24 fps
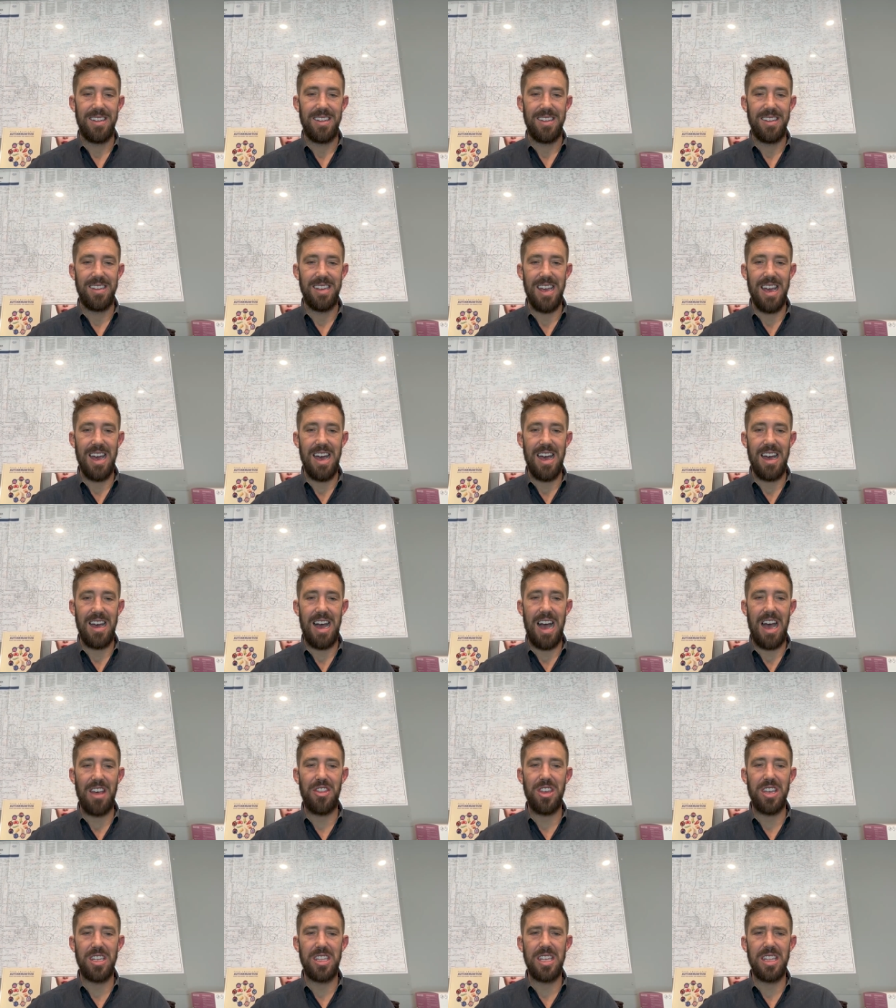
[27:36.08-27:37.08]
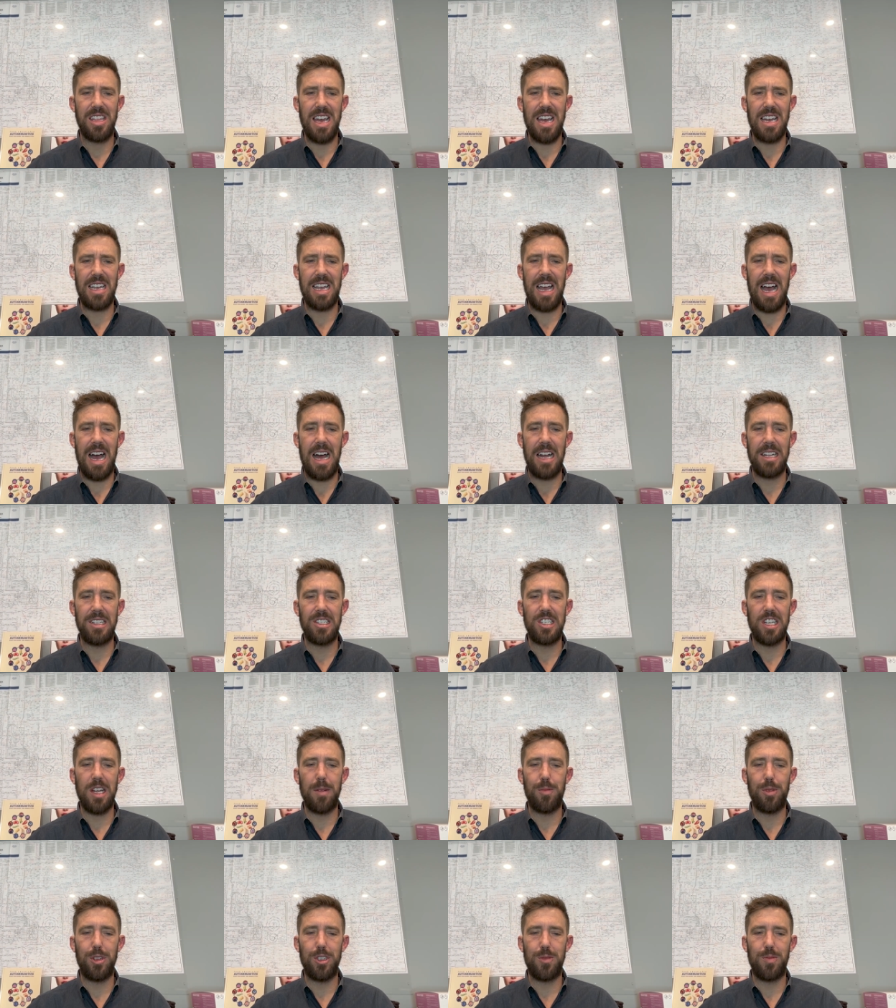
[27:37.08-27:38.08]
Yeah, I think that that
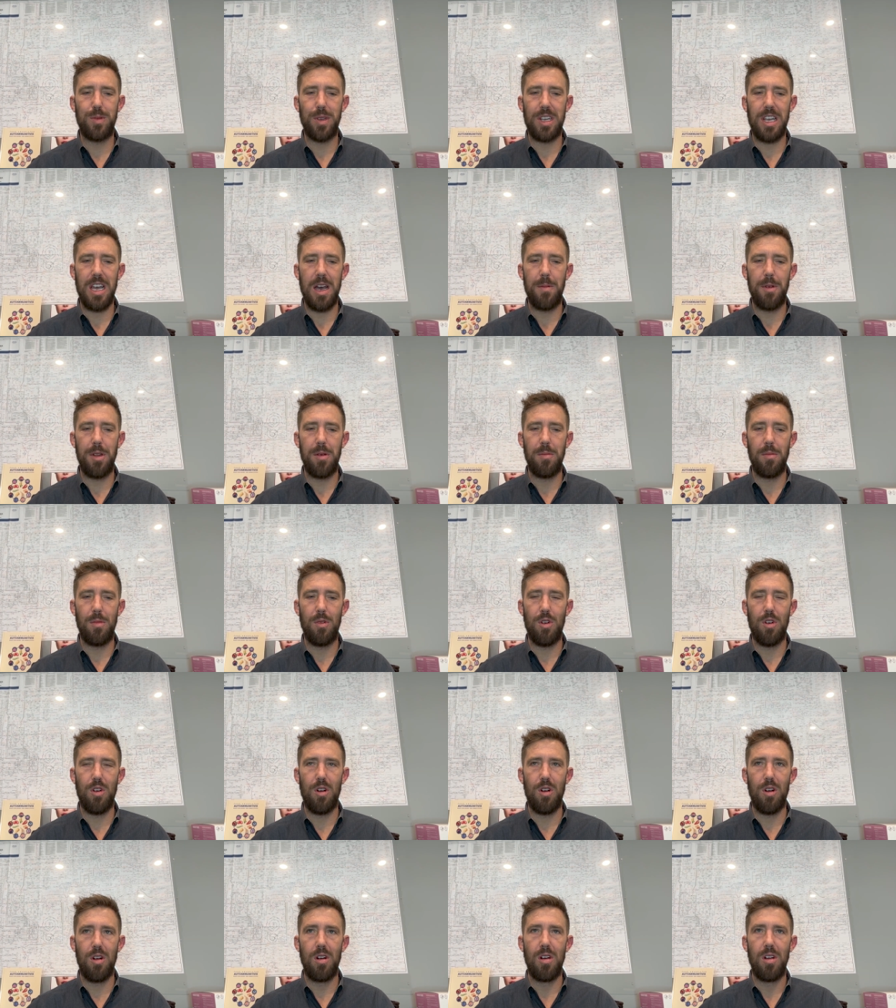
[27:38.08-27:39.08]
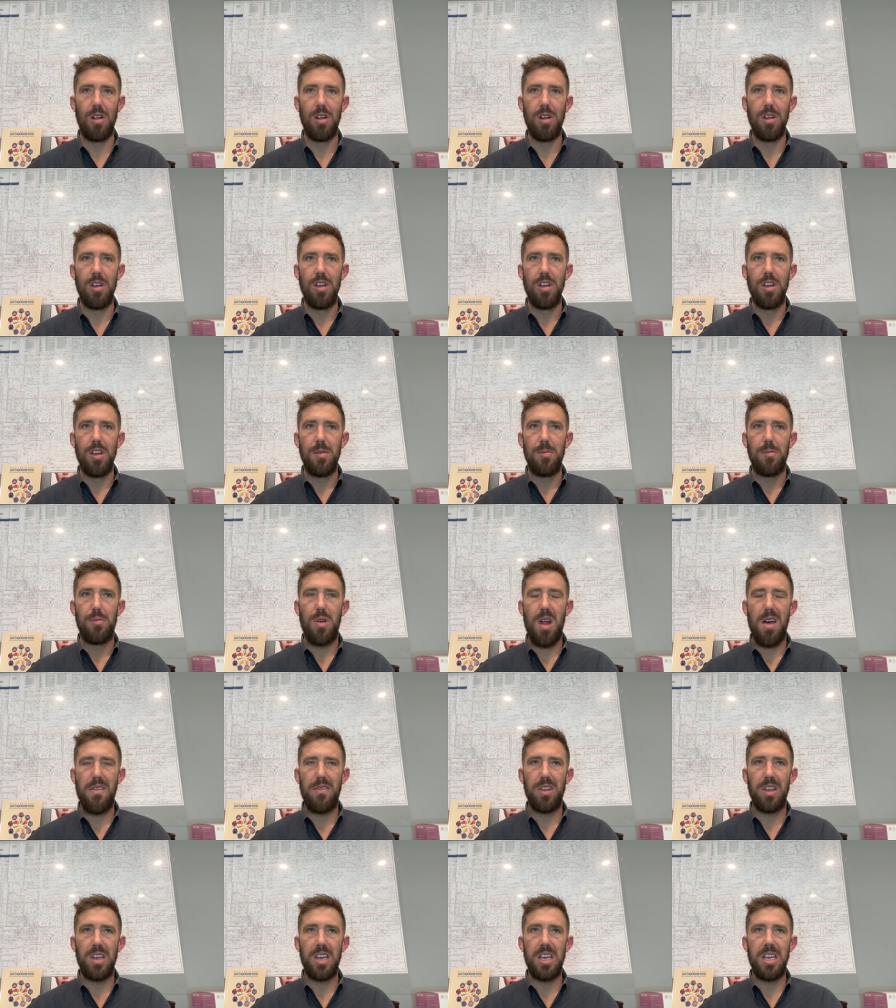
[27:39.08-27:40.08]
concept is becoming more
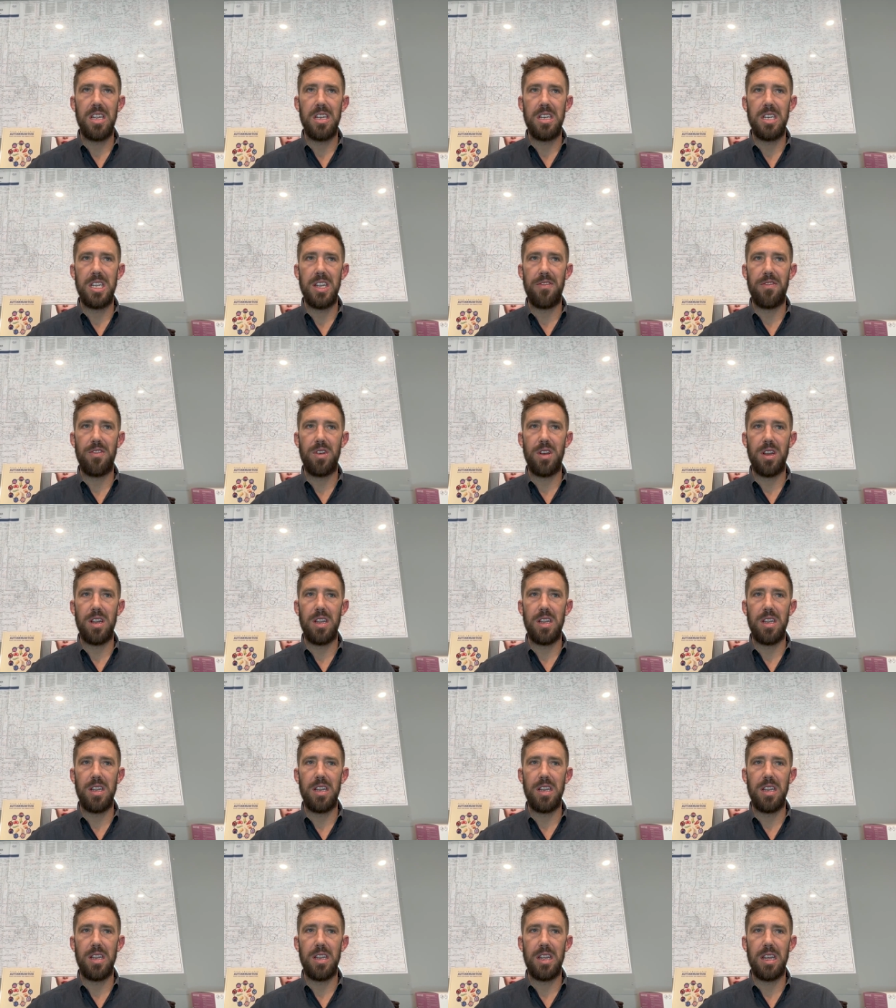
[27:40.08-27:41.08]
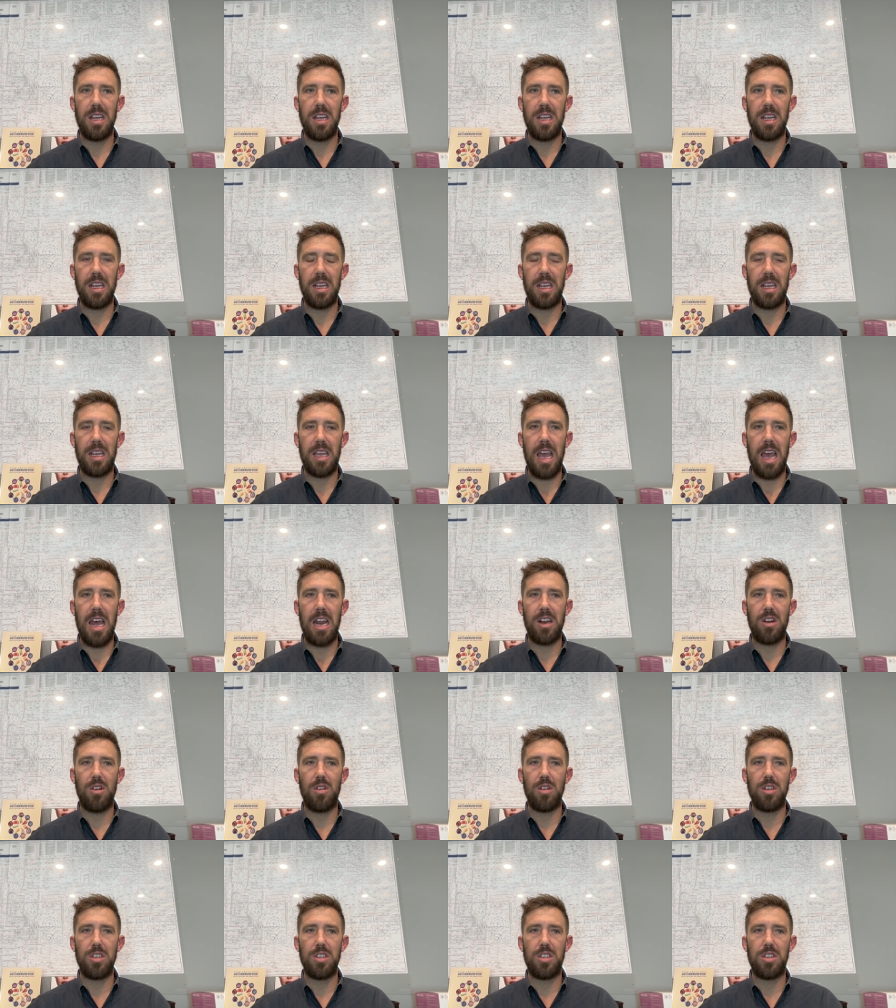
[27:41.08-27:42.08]
prevalent in different
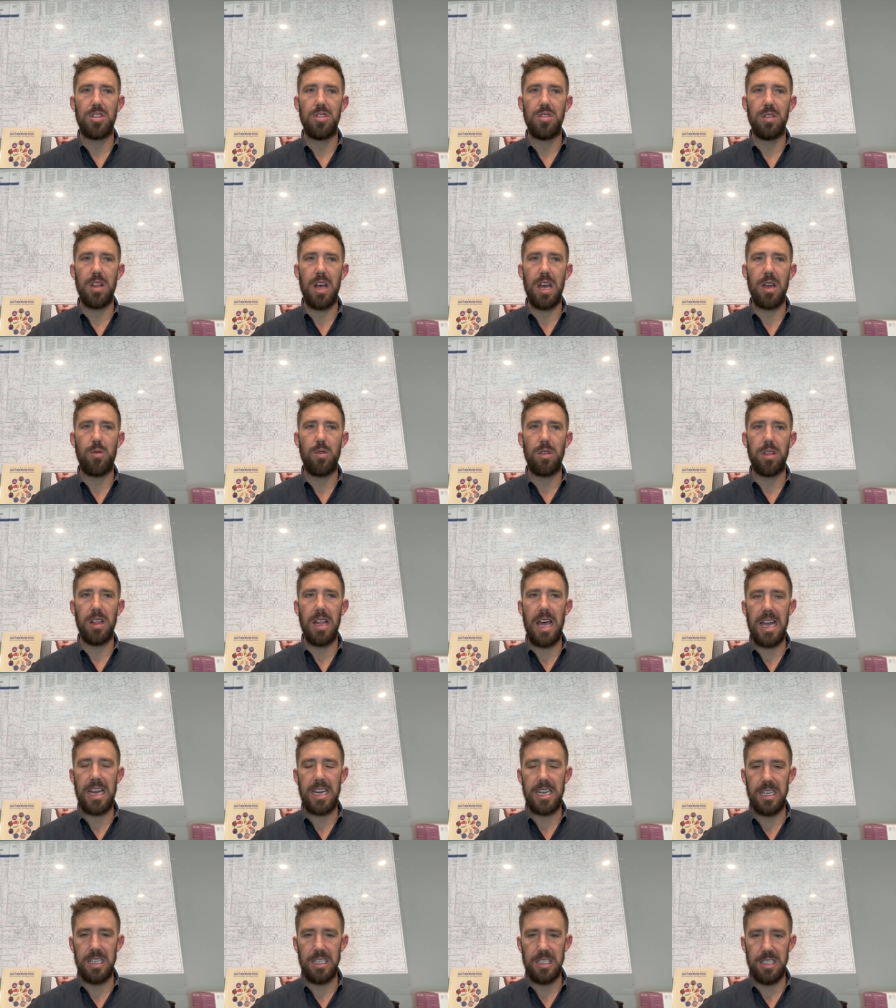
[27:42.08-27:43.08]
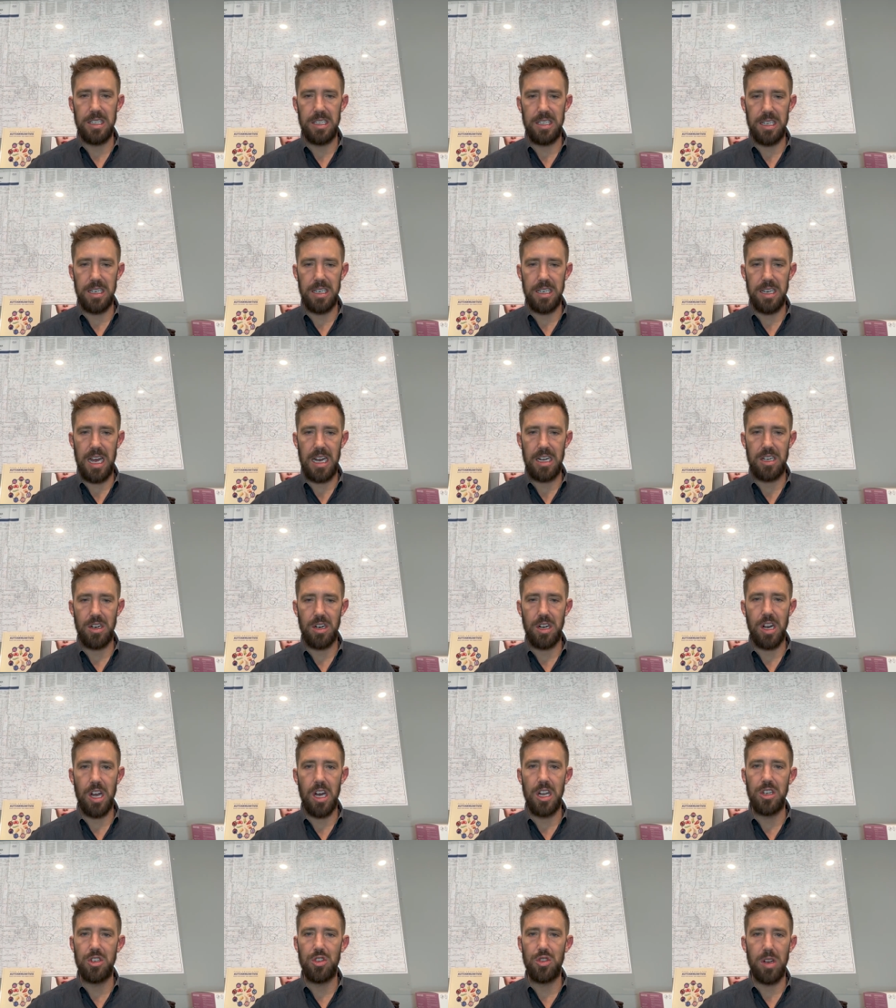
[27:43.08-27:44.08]
categories too, like with lectins and Dr.
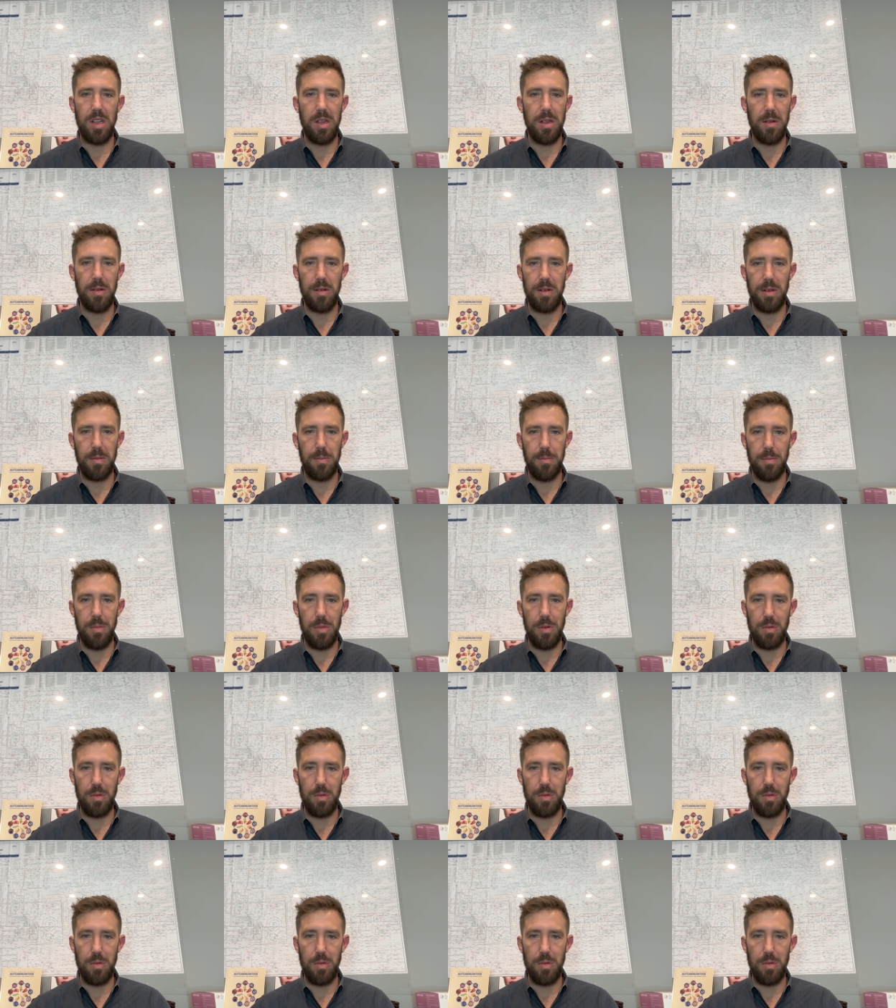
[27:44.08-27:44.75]
Gundry. Yeah.